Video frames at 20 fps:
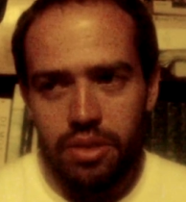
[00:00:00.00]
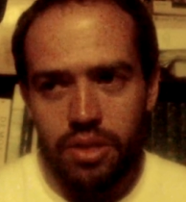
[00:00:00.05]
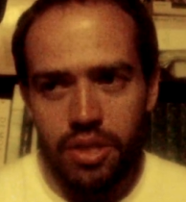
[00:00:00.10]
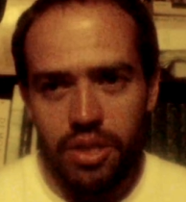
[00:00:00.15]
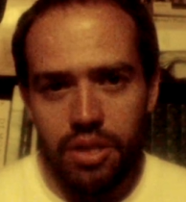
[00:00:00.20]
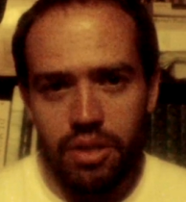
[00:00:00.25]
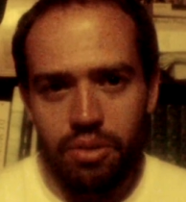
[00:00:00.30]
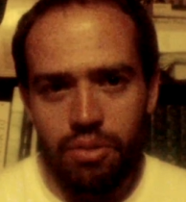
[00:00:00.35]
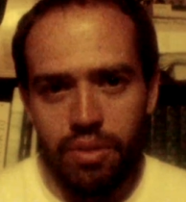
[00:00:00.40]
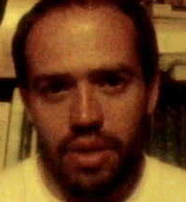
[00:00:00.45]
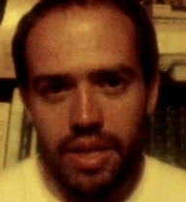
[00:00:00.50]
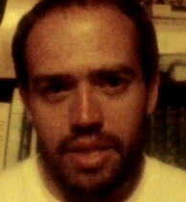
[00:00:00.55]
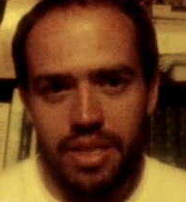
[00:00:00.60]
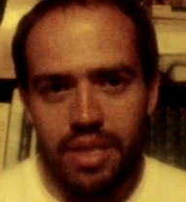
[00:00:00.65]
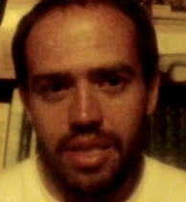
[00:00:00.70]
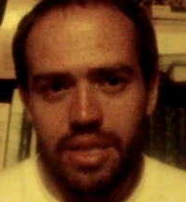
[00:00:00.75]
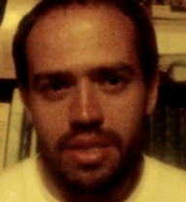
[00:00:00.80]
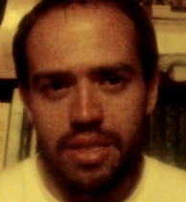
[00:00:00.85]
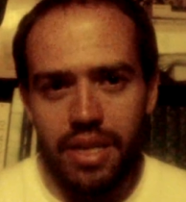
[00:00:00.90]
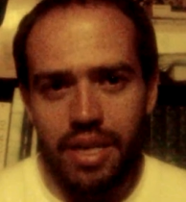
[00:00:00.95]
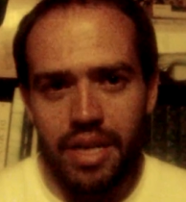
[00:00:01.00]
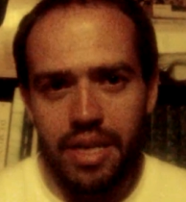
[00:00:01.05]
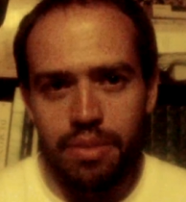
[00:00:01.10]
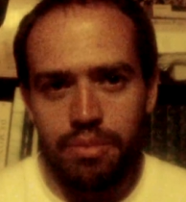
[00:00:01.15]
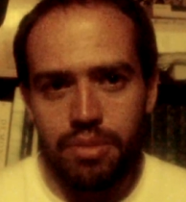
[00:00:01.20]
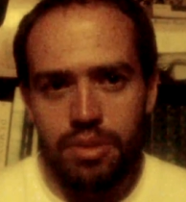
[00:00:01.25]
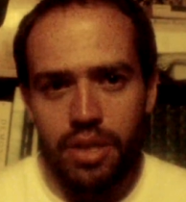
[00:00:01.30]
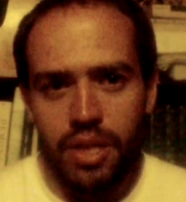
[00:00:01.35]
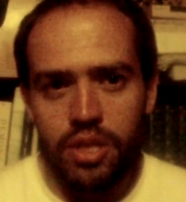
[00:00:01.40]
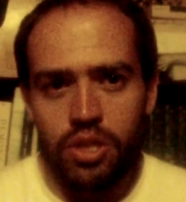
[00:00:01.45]
like 10
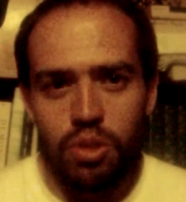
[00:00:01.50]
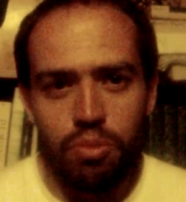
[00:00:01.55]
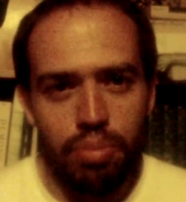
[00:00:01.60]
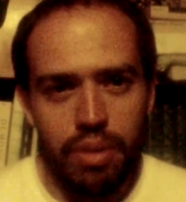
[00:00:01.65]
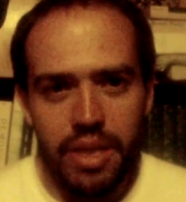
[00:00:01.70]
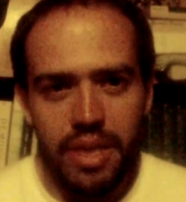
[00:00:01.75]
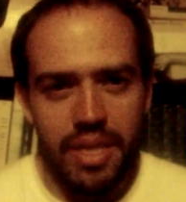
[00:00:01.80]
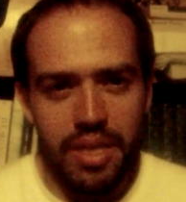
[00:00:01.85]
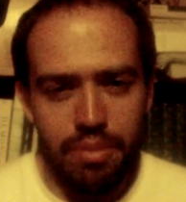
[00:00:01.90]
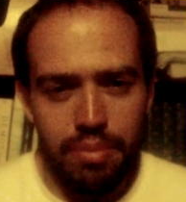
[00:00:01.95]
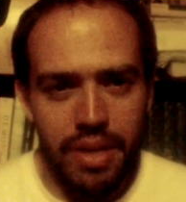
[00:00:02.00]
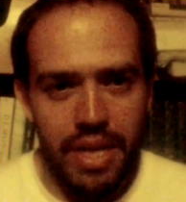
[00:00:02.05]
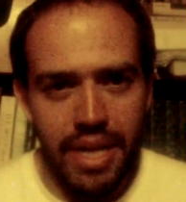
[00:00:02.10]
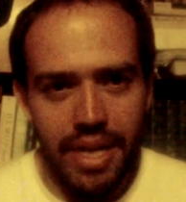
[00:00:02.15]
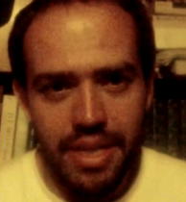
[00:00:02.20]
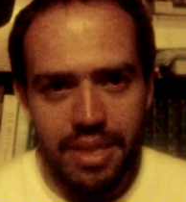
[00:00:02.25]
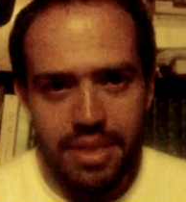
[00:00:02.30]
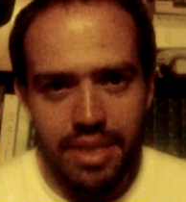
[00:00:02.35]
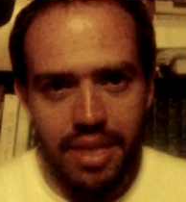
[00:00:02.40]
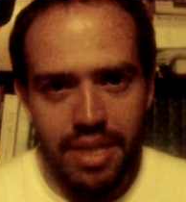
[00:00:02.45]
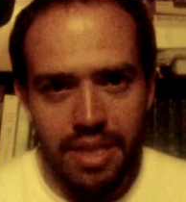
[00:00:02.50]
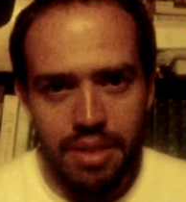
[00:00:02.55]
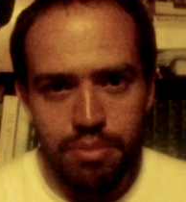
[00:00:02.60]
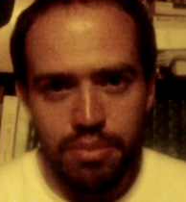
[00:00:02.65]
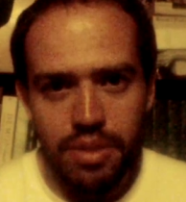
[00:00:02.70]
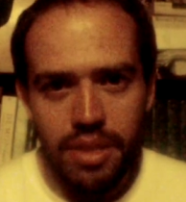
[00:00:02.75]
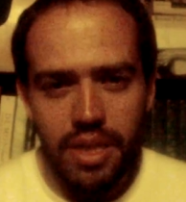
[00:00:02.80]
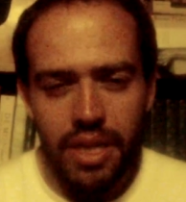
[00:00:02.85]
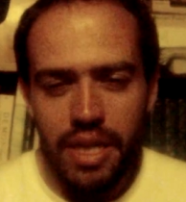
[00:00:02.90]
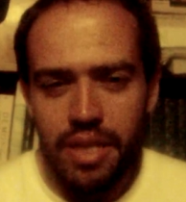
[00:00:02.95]
times, and you beat him 9
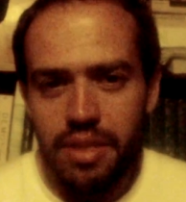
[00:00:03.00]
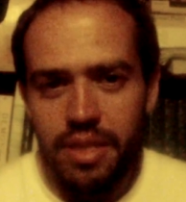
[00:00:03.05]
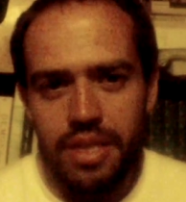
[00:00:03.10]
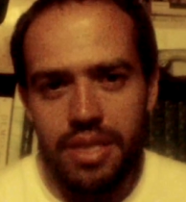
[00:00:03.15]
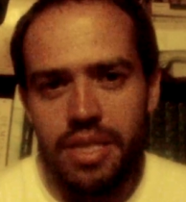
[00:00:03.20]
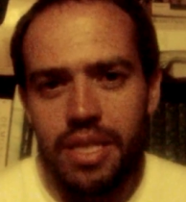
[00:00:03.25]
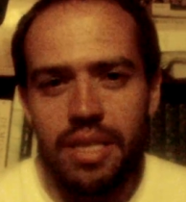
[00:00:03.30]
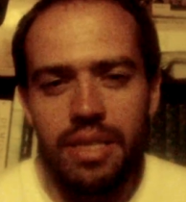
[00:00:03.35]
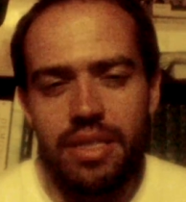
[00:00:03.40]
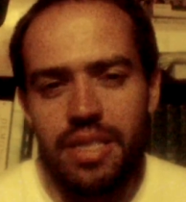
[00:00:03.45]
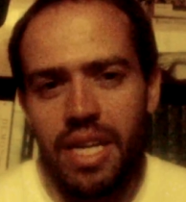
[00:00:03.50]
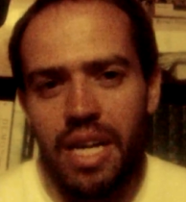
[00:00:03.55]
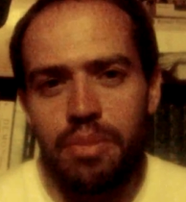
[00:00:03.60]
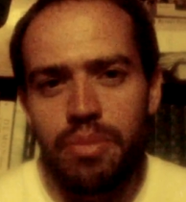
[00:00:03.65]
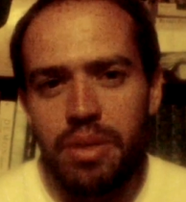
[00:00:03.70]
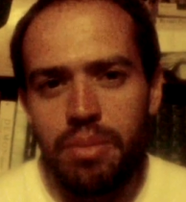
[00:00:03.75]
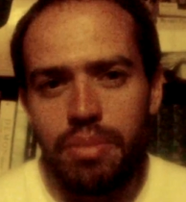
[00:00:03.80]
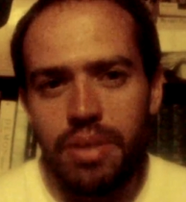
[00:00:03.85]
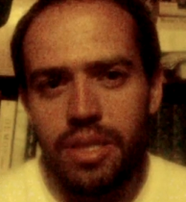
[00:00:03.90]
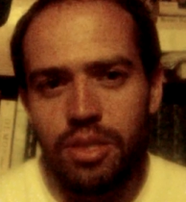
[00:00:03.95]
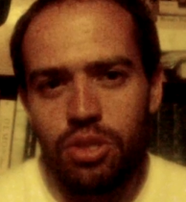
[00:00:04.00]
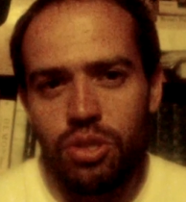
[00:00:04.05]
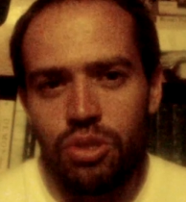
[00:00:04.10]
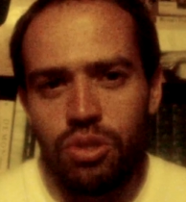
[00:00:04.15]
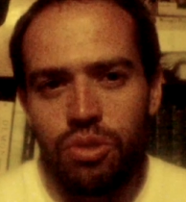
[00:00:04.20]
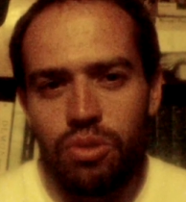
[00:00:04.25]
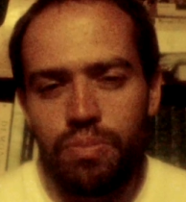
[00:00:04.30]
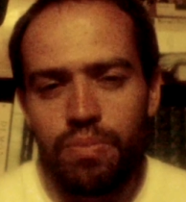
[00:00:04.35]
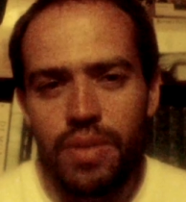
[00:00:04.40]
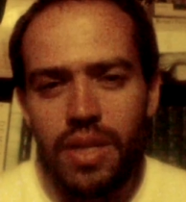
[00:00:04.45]
times, and then the 10th time he beats
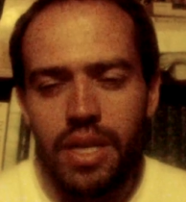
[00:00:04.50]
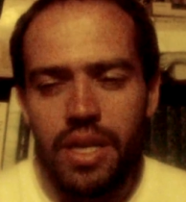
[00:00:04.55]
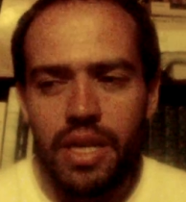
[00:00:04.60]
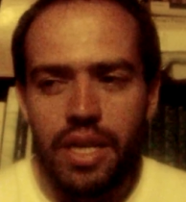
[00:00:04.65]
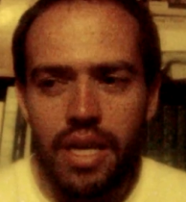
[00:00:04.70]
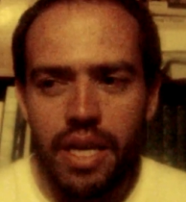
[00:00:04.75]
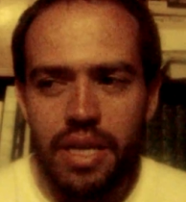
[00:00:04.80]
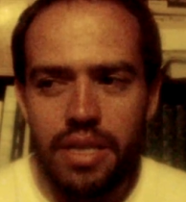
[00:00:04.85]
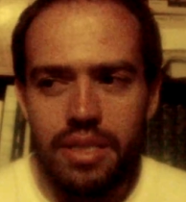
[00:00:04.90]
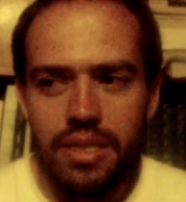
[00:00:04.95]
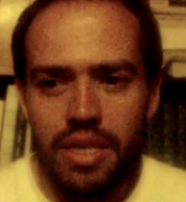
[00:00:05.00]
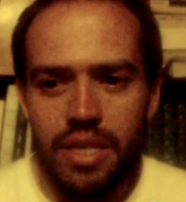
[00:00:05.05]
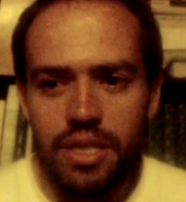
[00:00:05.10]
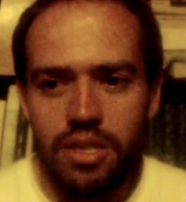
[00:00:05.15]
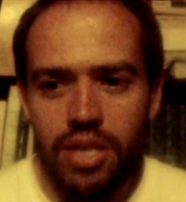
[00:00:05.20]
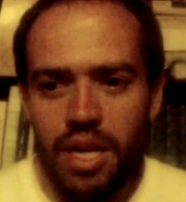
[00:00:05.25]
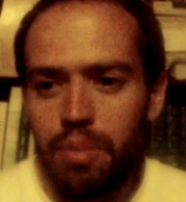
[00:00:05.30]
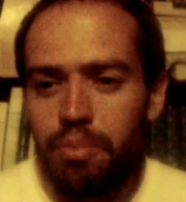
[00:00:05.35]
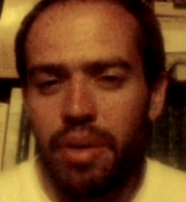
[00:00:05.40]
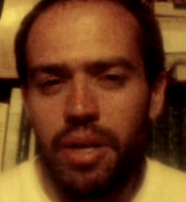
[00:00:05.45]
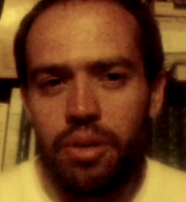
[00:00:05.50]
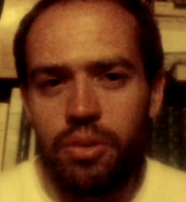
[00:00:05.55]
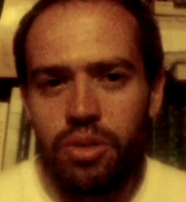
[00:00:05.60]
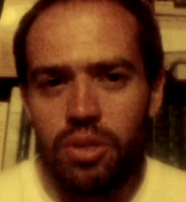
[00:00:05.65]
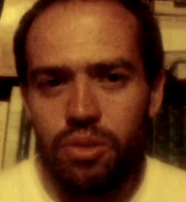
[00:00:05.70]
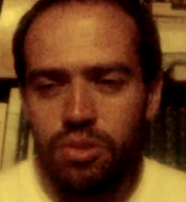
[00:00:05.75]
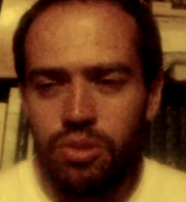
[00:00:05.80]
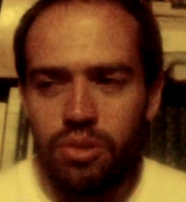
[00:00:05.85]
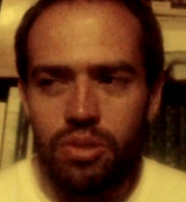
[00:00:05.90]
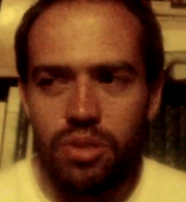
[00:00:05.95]
you, he says, I'm better
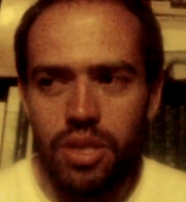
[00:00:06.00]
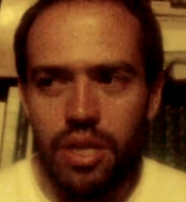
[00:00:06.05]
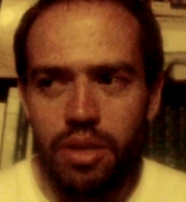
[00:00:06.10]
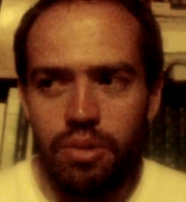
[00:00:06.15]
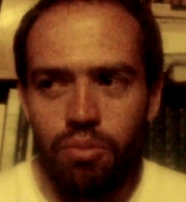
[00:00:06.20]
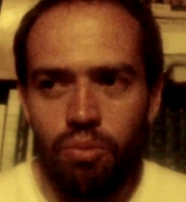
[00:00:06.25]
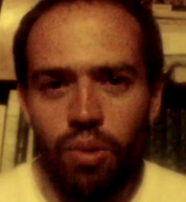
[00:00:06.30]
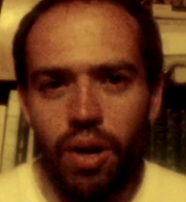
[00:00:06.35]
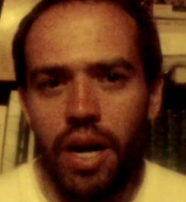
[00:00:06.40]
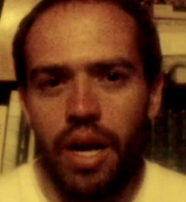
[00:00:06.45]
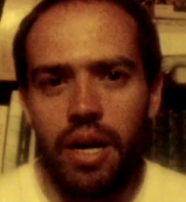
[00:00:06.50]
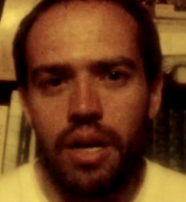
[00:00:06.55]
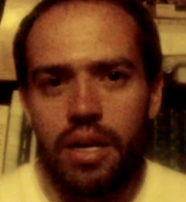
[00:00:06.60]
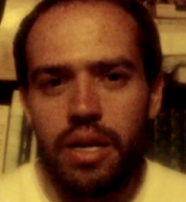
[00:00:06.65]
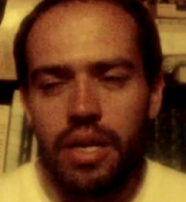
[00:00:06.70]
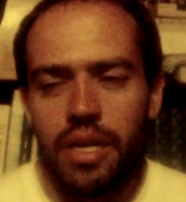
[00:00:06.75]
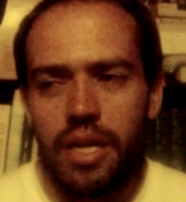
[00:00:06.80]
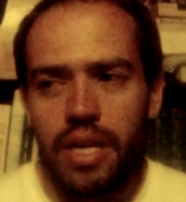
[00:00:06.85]
and you say, why?